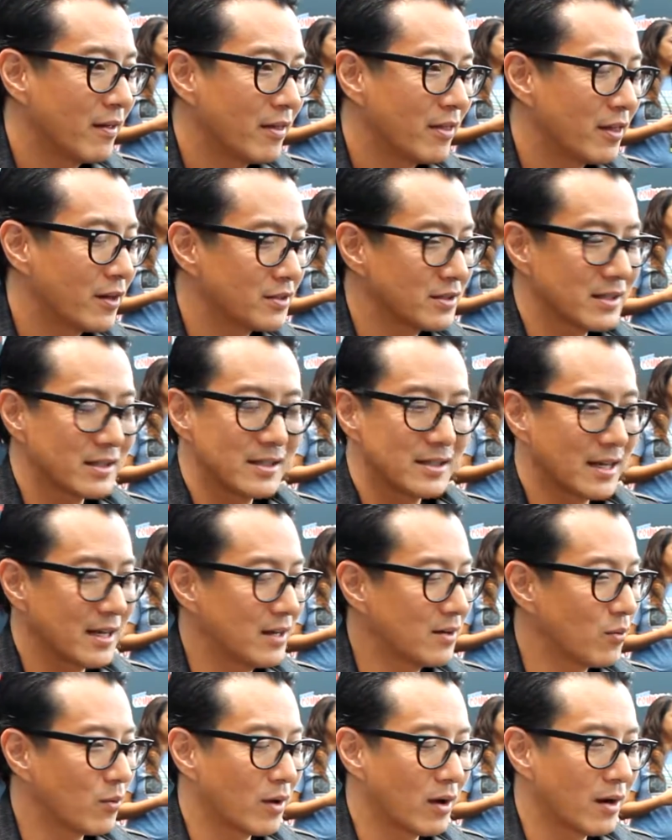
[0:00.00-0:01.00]
there's a
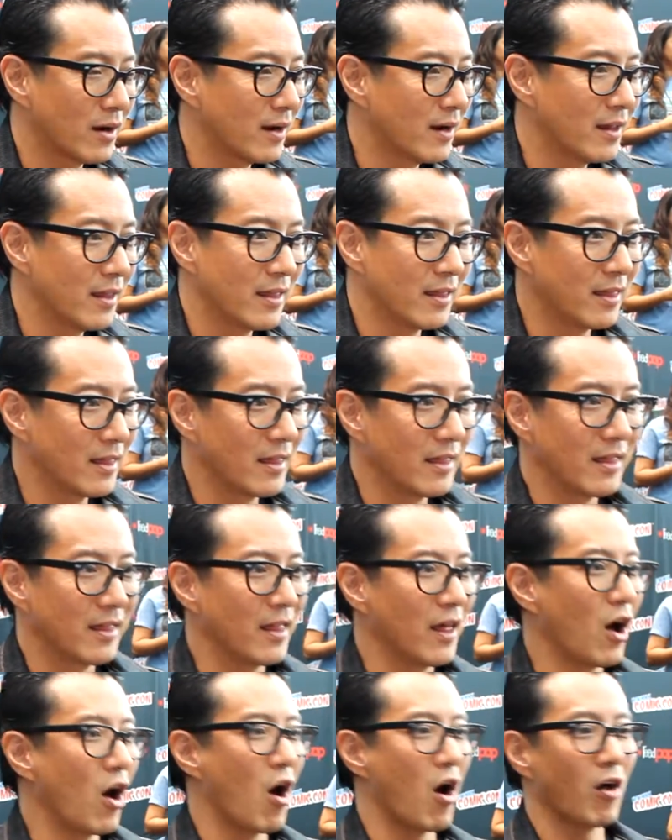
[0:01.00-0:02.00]
scene where
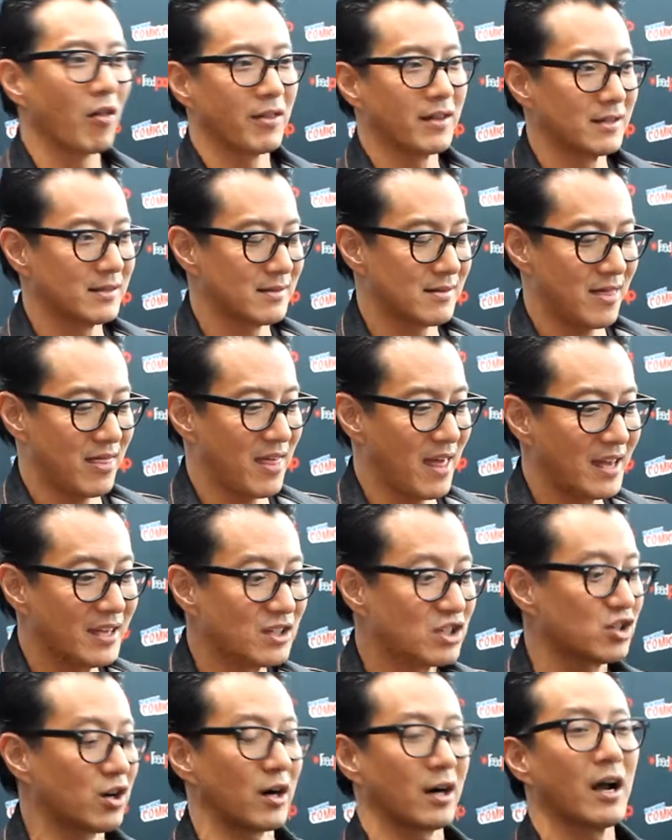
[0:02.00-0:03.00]
all these
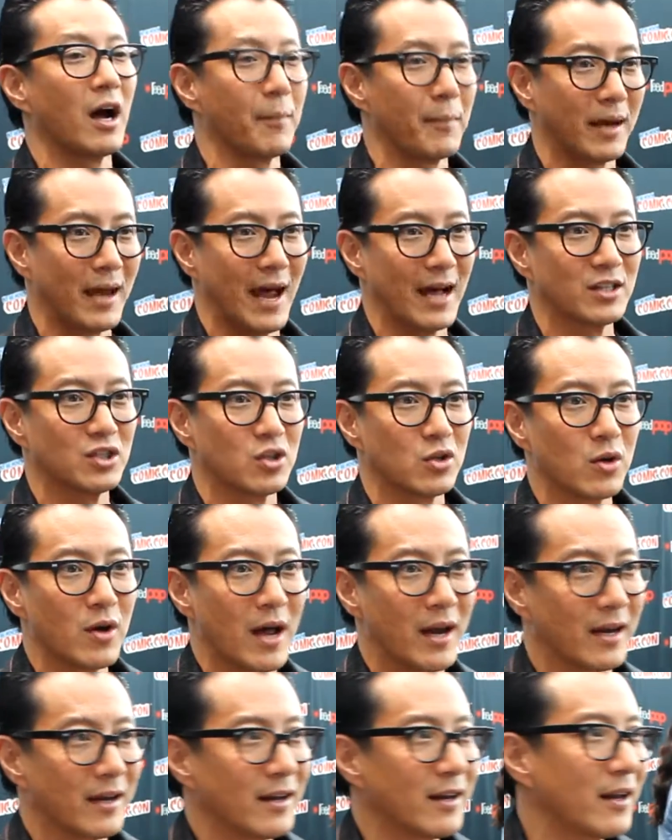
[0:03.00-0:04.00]
things start coming at you,
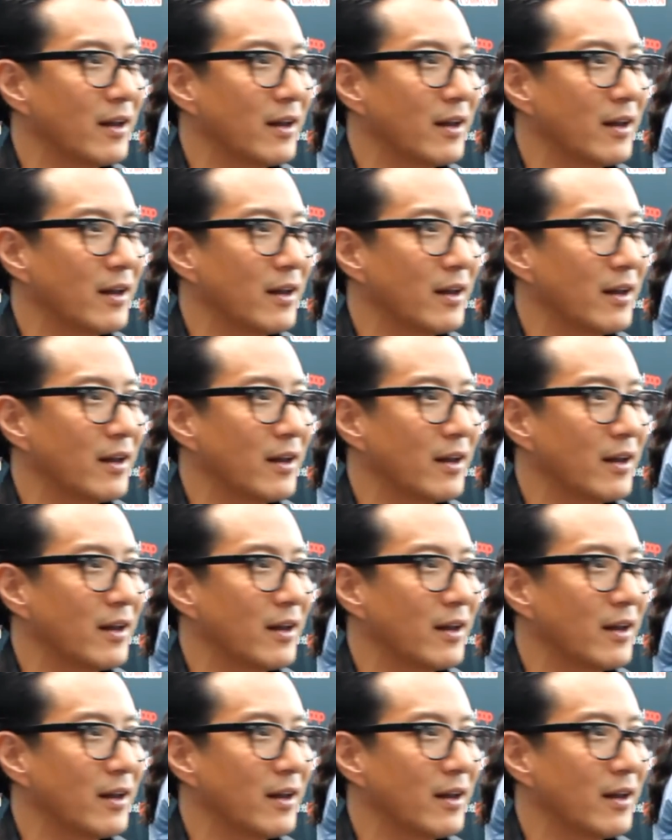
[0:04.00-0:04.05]
and